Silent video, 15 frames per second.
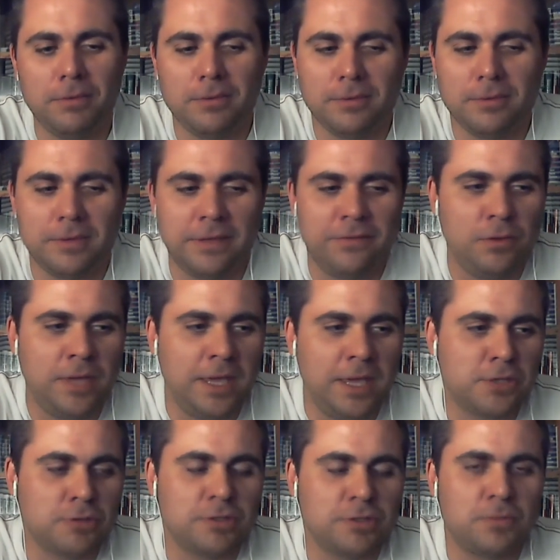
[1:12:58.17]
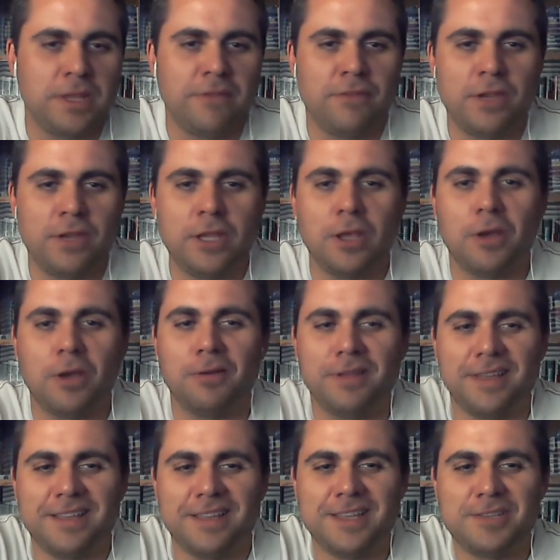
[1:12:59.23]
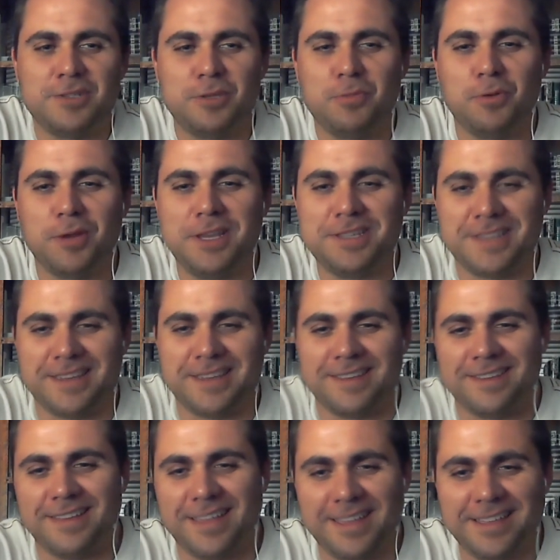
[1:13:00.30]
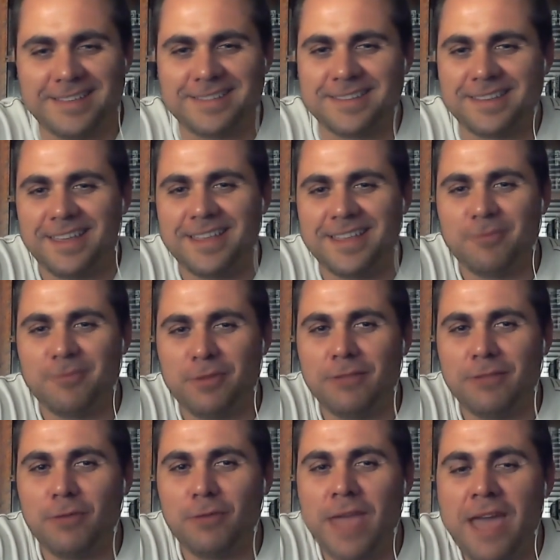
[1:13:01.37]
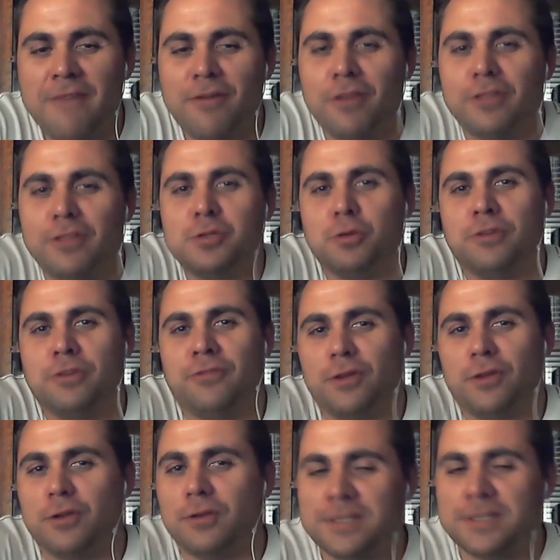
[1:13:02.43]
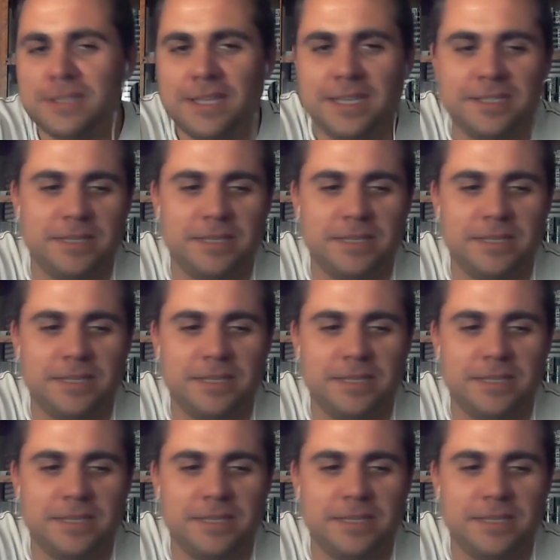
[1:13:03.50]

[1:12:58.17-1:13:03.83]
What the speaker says: if you can't show somebody a video, it's super easy. We have all the tools for you. It's an easy